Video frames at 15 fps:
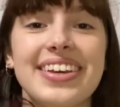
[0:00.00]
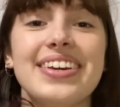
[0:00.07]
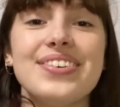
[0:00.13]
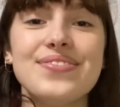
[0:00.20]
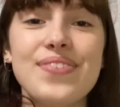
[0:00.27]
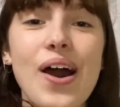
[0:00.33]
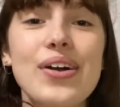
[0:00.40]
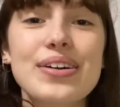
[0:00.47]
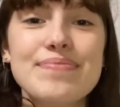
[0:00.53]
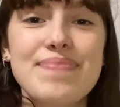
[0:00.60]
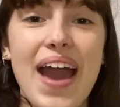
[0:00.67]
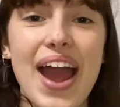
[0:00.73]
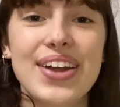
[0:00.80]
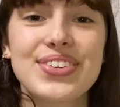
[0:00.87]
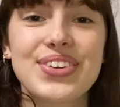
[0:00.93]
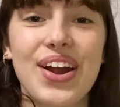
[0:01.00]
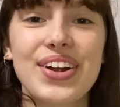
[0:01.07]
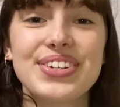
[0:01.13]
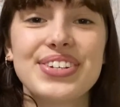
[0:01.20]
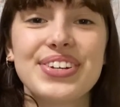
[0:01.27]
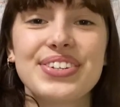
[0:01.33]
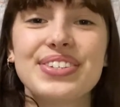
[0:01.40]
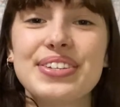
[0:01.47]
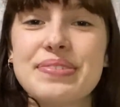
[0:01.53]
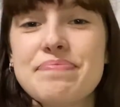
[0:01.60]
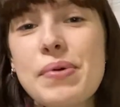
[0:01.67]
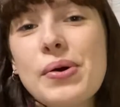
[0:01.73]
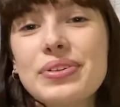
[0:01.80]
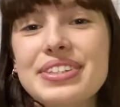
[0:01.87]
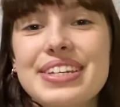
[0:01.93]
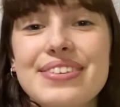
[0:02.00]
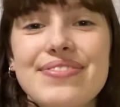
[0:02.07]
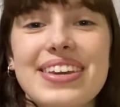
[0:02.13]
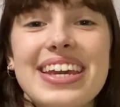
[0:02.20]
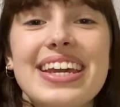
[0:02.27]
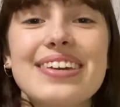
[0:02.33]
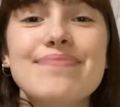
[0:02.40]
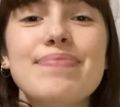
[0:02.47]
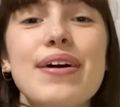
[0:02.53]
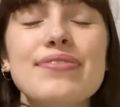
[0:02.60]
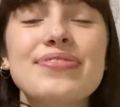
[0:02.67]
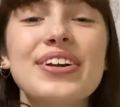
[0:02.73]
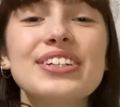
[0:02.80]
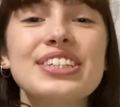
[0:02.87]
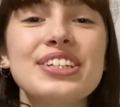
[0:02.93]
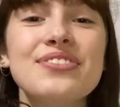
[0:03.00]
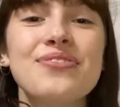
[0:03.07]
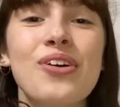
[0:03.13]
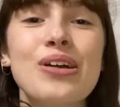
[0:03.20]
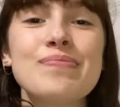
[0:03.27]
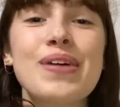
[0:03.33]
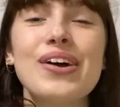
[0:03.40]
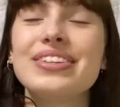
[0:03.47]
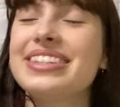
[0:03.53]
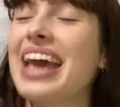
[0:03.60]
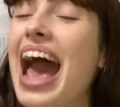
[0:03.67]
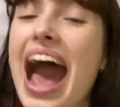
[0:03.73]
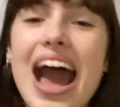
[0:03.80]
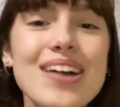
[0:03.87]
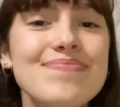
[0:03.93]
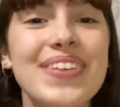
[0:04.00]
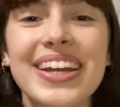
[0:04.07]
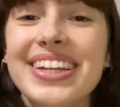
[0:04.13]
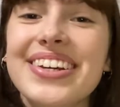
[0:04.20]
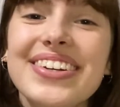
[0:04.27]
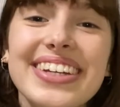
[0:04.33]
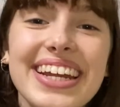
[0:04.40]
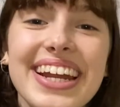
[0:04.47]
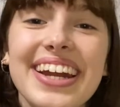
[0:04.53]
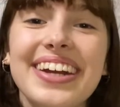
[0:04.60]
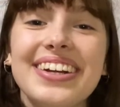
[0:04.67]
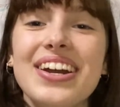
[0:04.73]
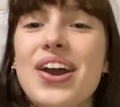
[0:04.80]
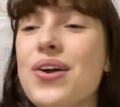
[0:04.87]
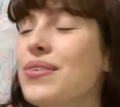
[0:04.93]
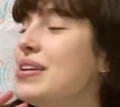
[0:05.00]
Welcome back, Chargers, to Bolt TV. But first and foremost, Happy New Year!